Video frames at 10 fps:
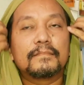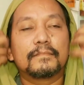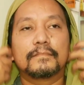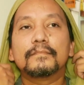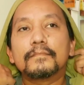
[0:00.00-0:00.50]

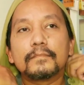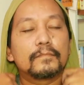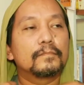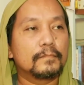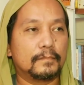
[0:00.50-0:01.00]
with the
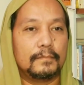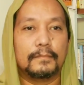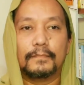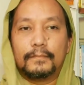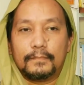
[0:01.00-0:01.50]

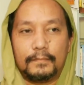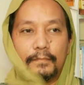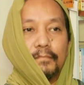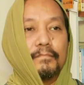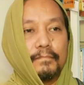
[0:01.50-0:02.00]
regulations
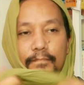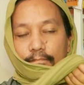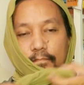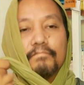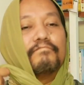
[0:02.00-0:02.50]
requiring
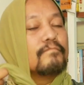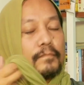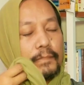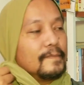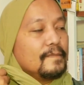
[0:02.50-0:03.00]
some
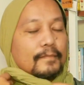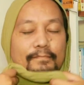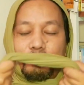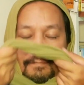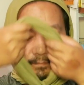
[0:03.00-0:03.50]
form of
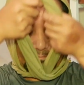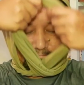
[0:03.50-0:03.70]
face